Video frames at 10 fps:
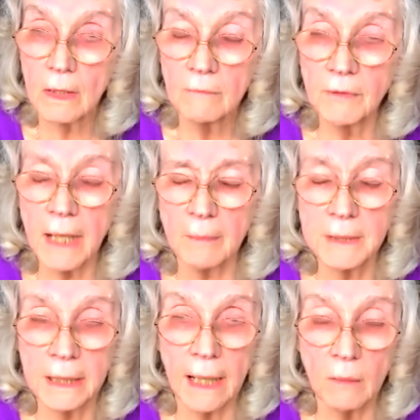for them
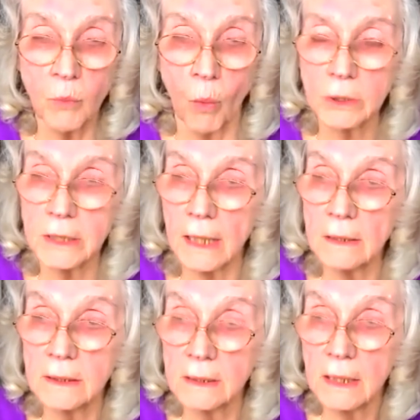to get water,
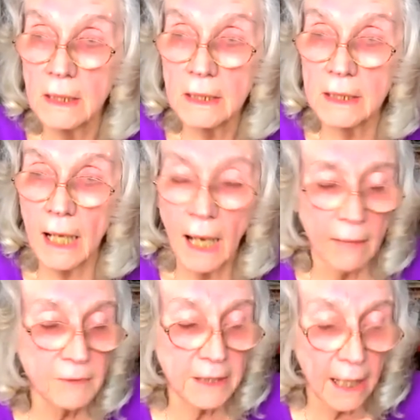to
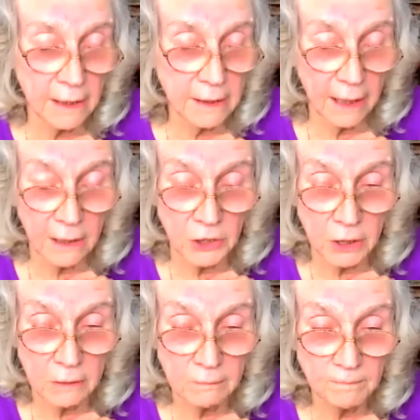have
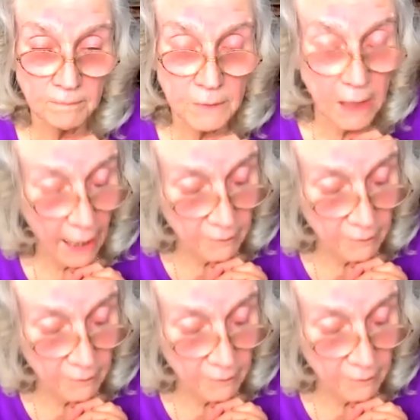sanitation, to have